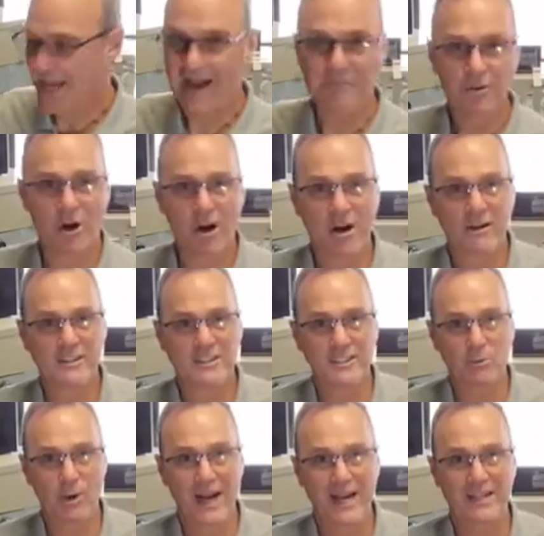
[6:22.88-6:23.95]
After
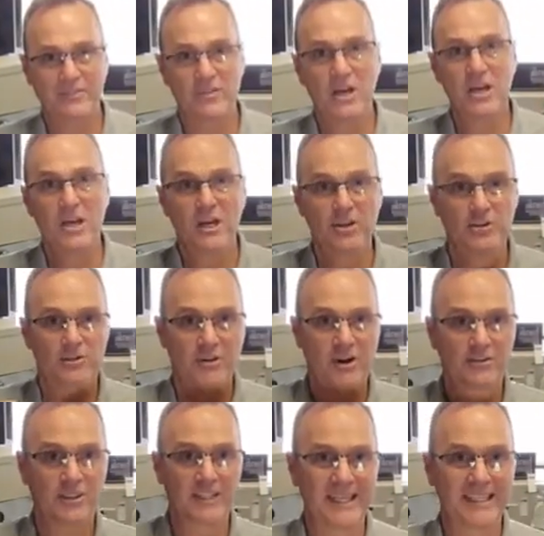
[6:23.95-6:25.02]
RSC ratings, you
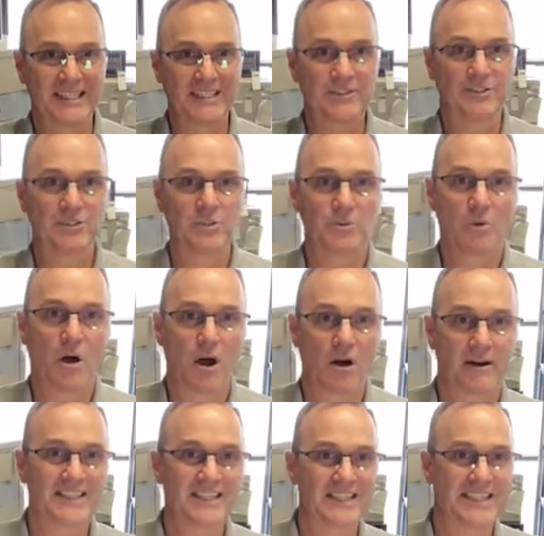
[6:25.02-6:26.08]
start to get into
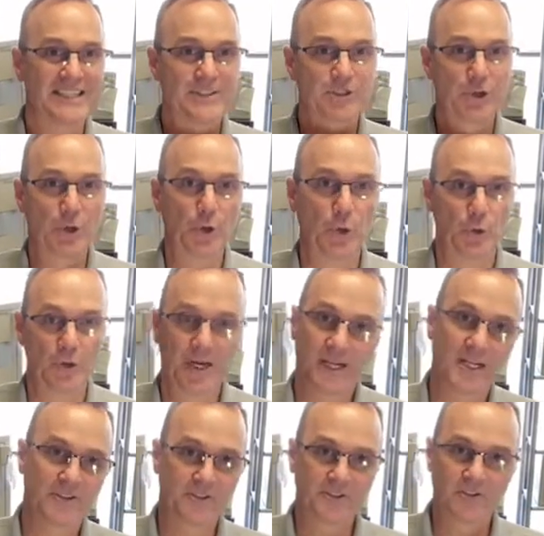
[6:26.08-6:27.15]
RSC2,
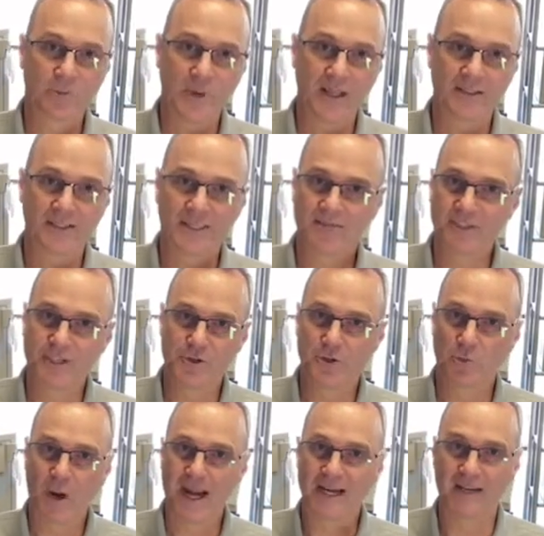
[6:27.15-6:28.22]
and this is a relatively
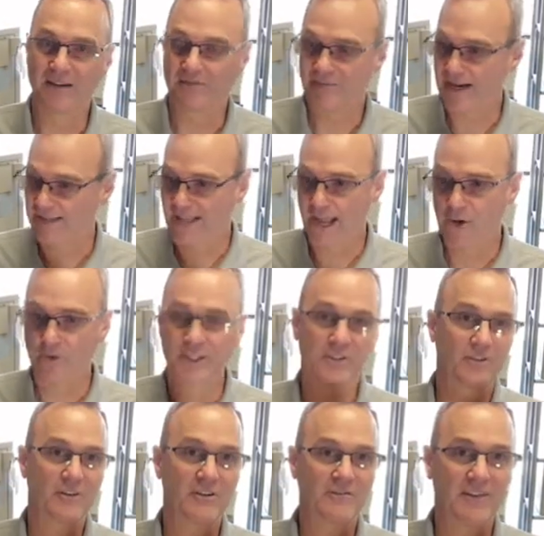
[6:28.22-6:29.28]
new rating. In fact, they only
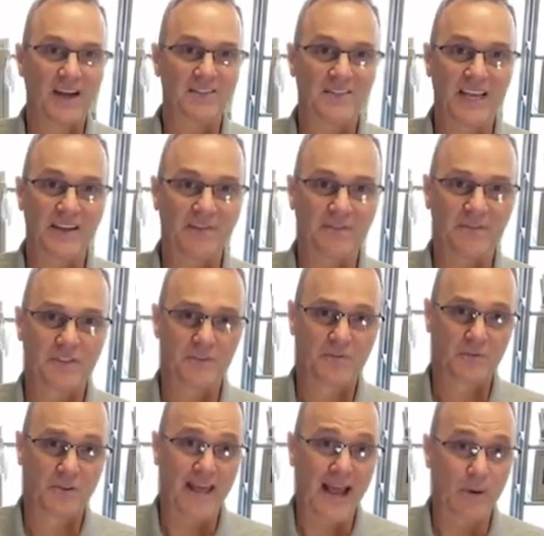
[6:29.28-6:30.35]
certify safes
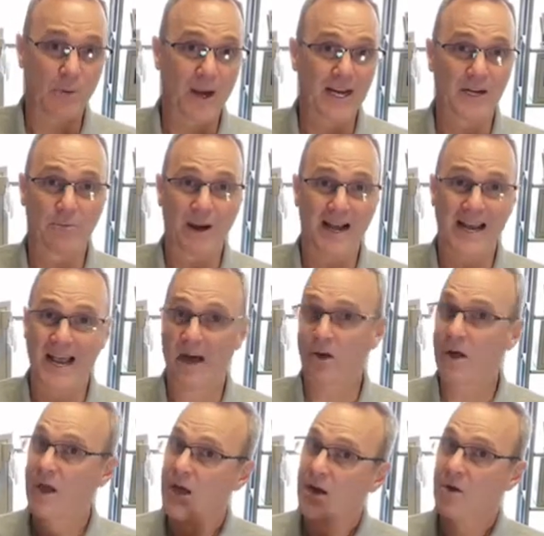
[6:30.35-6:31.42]
for that rating right
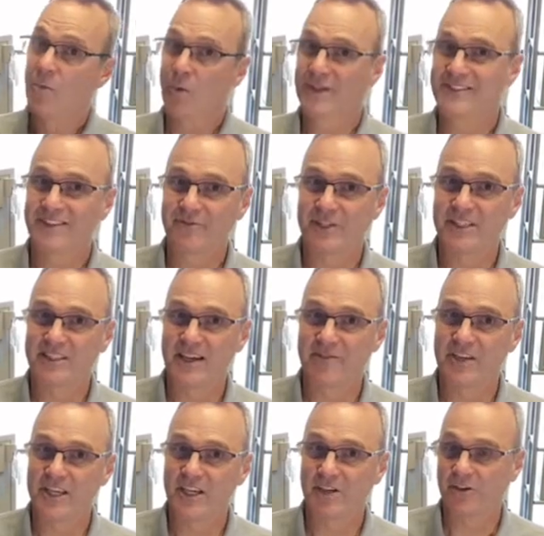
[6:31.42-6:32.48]
now once every
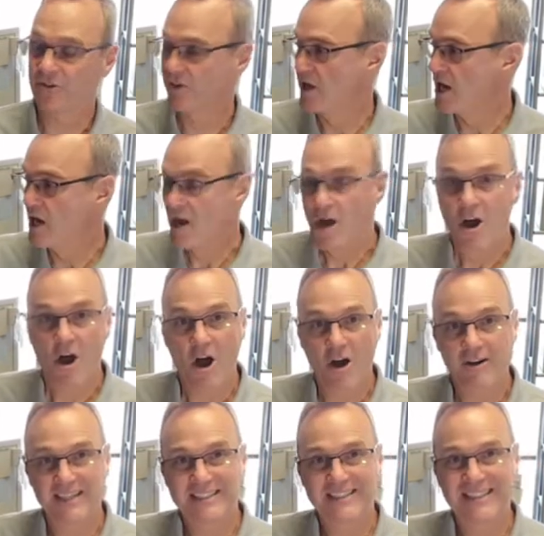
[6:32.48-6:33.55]
7 years.
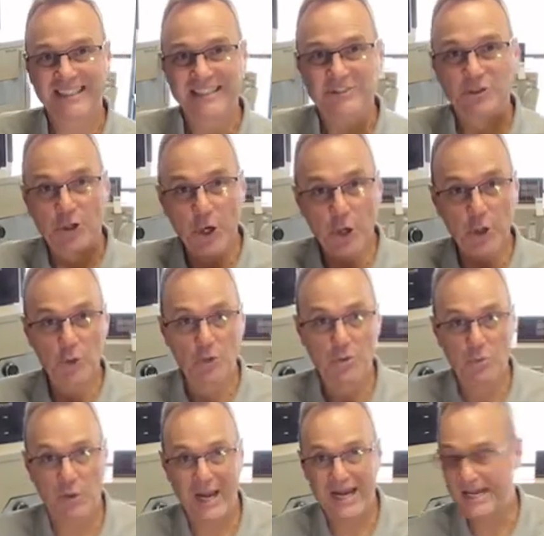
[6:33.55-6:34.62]
RSC2
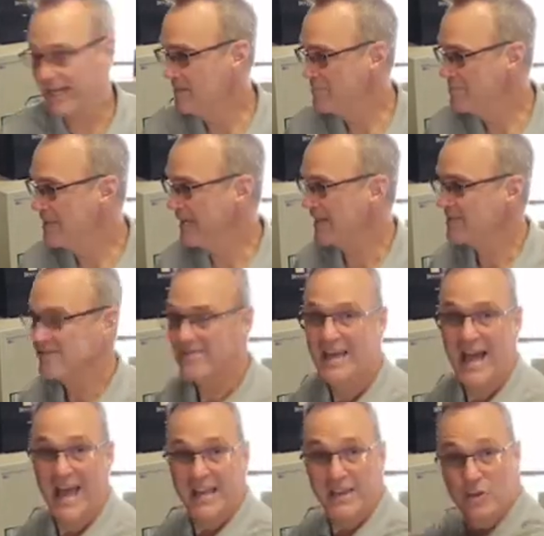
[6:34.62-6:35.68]
rating means
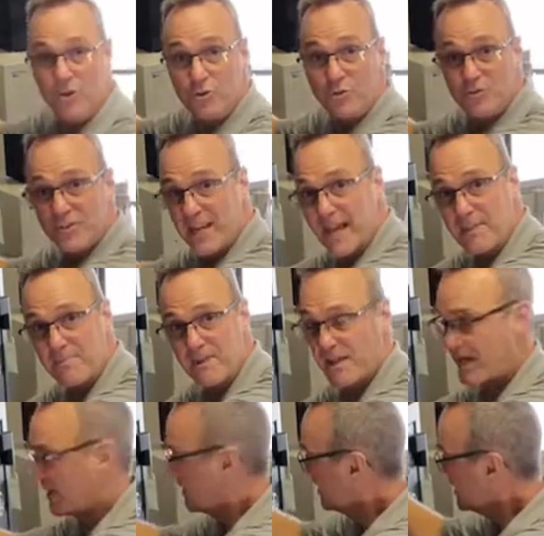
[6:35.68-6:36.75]
that same
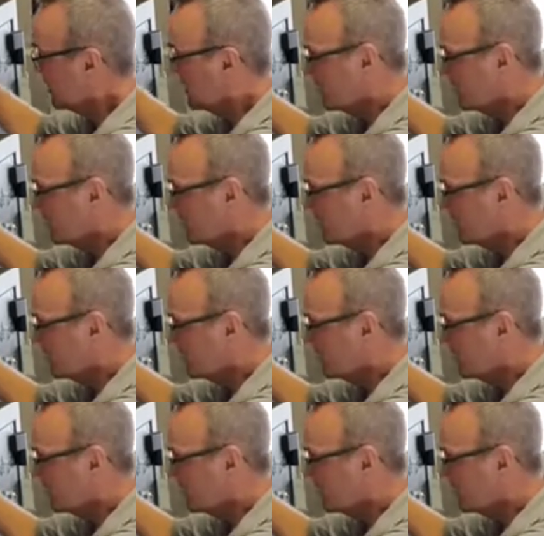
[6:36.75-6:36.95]
thing.